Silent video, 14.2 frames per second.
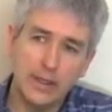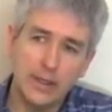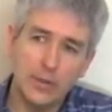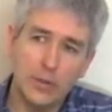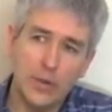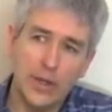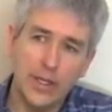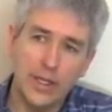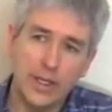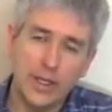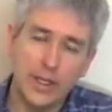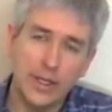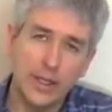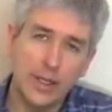when it
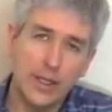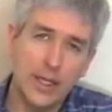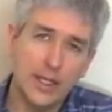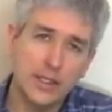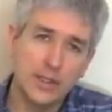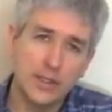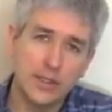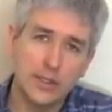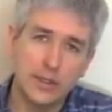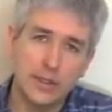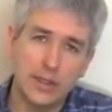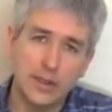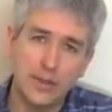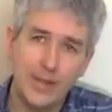gets to a certain
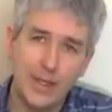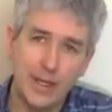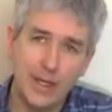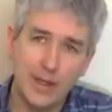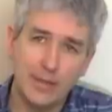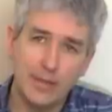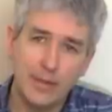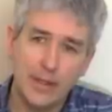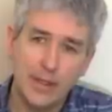RPM,